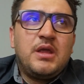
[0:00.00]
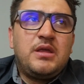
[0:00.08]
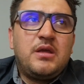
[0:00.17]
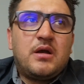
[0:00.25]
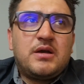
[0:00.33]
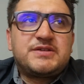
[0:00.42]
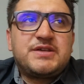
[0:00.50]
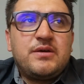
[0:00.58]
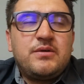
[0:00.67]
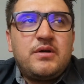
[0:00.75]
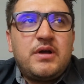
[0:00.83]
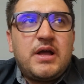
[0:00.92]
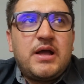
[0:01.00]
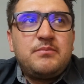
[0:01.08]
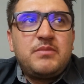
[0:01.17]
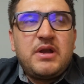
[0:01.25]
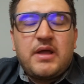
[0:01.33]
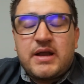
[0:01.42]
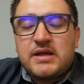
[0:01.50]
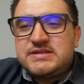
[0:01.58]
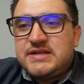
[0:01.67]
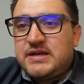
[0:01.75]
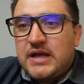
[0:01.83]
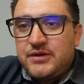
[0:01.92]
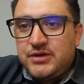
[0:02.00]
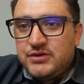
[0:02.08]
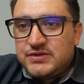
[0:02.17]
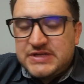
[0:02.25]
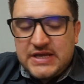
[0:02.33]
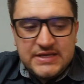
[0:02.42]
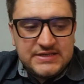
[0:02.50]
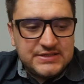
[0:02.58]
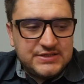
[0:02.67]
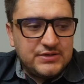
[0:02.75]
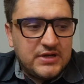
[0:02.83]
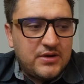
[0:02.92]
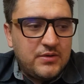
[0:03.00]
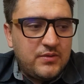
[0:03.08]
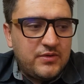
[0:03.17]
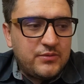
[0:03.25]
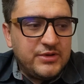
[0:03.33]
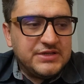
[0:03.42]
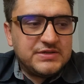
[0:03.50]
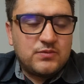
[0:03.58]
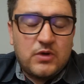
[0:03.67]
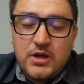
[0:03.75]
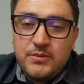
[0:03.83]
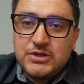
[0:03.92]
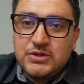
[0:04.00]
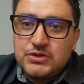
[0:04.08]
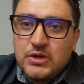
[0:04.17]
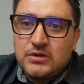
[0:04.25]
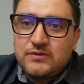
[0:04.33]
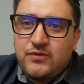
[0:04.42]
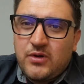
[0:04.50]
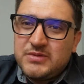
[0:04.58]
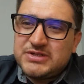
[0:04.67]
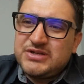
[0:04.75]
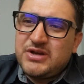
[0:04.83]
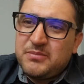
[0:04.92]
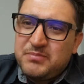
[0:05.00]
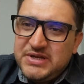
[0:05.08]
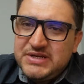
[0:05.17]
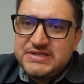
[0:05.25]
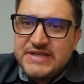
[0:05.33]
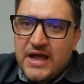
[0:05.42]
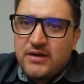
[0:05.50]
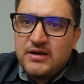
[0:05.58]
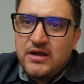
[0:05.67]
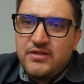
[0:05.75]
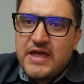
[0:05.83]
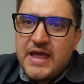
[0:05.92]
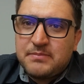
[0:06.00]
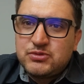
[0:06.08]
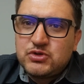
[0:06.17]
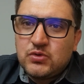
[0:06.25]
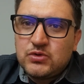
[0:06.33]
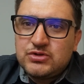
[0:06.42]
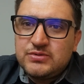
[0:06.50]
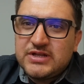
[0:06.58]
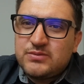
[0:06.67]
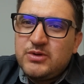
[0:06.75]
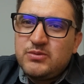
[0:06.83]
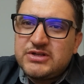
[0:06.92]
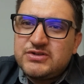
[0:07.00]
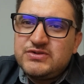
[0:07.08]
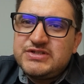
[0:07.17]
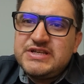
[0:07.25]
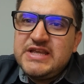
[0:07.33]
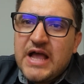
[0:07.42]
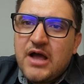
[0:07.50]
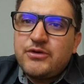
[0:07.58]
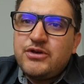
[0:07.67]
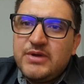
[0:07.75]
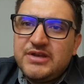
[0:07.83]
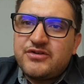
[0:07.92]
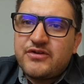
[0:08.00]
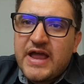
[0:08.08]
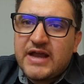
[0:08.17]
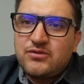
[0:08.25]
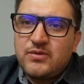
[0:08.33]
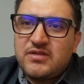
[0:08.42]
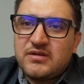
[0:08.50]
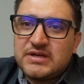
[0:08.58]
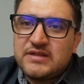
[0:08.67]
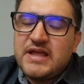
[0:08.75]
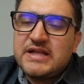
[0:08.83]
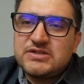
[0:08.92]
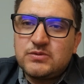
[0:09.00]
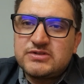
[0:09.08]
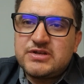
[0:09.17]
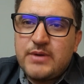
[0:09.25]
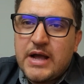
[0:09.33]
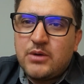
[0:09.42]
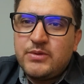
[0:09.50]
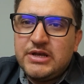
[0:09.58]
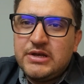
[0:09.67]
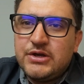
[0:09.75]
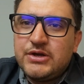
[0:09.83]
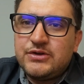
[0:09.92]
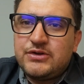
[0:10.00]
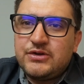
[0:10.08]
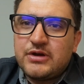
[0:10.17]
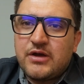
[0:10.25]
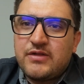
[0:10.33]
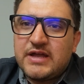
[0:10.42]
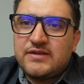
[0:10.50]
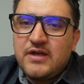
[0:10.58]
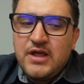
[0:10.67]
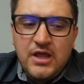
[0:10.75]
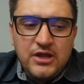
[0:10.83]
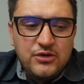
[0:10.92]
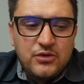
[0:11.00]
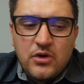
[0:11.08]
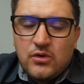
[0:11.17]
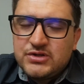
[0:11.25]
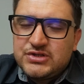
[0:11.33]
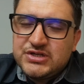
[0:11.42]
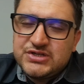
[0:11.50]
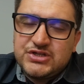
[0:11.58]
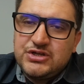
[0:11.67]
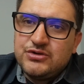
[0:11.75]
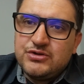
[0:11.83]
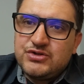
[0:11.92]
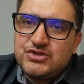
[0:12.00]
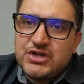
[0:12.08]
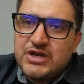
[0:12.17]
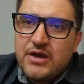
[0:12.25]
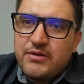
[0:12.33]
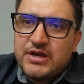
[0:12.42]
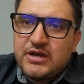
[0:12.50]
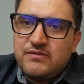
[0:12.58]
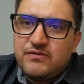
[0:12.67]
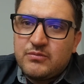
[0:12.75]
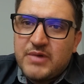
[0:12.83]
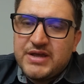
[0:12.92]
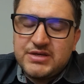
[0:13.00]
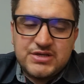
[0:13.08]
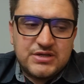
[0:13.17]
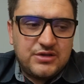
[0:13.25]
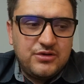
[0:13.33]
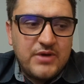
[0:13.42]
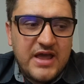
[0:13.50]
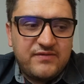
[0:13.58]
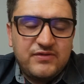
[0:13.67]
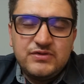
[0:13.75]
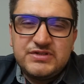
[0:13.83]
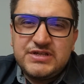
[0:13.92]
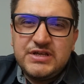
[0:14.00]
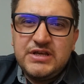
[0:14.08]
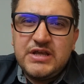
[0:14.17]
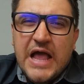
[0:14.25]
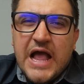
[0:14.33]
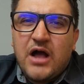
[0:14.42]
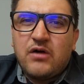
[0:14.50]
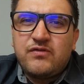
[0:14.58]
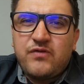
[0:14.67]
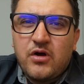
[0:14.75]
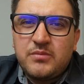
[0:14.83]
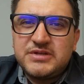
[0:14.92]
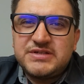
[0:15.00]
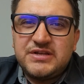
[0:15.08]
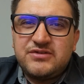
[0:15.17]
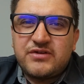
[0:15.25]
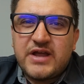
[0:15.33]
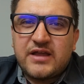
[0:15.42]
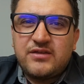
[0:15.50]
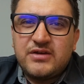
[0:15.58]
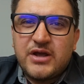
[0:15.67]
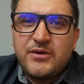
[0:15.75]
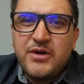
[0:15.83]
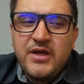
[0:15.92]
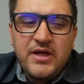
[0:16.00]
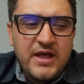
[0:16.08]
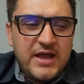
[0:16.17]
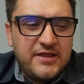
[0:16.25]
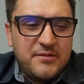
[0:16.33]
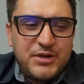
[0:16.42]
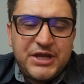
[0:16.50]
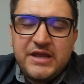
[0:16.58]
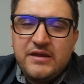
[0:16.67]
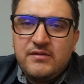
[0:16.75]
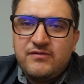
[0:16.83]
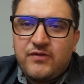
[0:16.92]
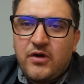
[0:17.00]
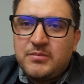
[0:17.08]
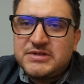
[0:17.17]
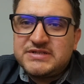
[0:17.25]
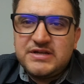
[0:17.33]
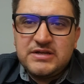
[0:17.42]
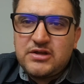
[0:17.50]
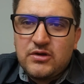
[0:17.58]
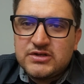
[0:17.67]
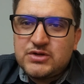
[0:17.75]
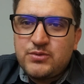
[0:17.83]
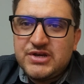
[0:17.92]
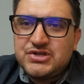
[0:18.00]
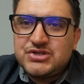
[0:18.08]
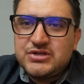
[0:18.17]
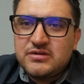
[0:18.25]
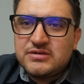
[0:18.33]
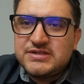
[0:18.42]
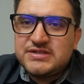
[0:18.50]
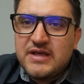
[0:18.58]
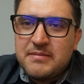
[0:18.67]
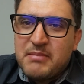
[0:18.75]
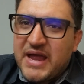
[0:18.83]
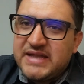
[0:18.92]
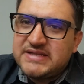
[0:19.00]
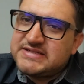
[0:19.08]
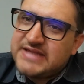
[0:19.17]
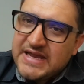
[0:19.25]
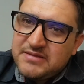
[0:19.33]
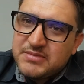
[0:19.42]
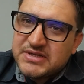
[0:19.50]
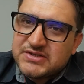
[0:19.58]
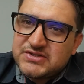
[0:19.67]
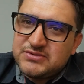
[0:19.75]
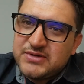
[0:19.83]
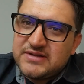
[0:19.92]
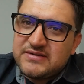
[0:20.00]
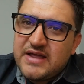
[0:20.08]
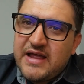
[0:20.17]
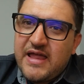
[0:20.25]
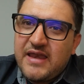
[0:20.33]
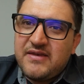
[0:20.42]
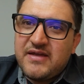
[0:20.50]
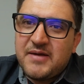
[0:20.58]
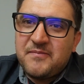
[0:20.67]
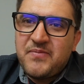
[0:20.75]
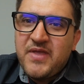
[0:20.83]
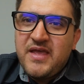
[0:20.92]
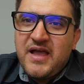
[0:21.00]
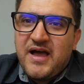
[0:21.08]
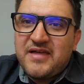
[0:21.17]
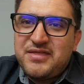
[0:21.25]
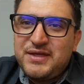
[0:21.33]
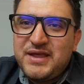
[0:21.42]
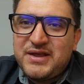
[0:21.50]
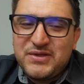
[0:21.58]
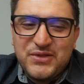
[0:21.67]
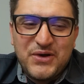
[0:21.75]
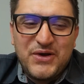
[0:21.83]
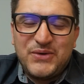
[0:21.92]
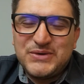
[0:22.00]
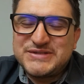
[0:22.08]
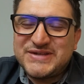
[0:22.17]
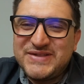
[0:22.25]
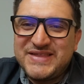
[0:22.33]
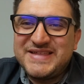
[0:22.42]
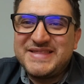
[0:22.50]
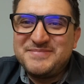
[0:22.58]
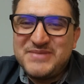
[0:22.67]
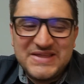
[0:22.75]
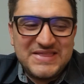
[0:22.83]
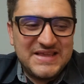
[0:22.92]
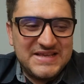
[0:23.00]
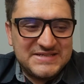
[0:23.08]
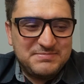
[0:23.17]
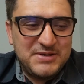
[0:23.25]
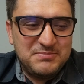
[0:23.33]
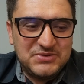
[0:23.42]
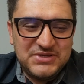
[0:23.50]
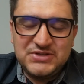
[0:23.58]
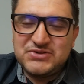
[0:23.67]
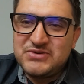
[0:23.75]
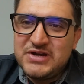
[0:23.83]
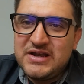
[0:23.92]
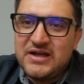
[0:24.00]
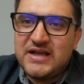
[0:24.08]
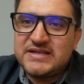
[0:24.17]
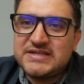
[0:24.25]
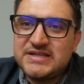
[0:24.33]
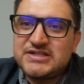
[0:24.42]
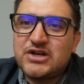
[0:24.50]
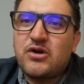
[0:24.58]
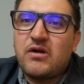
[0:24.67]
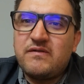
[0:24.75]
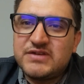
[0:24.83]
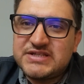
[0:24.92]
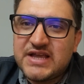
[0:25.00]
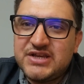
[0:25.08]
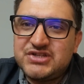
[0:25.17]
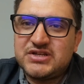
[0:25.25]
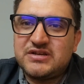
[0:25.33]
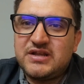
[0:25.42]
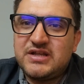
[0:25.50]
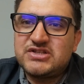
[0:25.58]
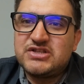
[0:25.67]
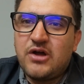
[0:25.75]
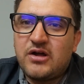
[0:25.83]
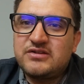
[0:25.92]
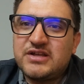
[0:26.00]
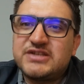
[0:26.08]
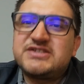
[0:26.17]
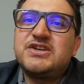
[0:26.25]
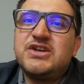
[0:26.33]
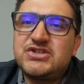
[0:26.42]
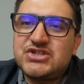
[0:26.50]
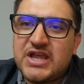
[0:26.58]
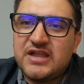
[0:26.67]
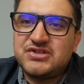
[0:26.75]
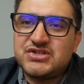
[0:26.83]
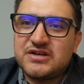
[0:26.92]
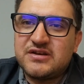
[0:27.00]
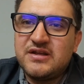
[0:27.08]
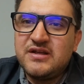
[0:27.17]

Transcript: Yeah, so um, like I said, our use cases, you know, the reason why we told farmers, you know, please download the app, talk to it. We want to see how you interact with it. And that's also how we learned, you know, that you can't just use generic information. You have to see how farmers interact. You know, in the beginning, farmers didn't ask questions; they made statements to it. And um, I think the, also the, the big thing is people need to realize it's a conversation. It's not a search engine.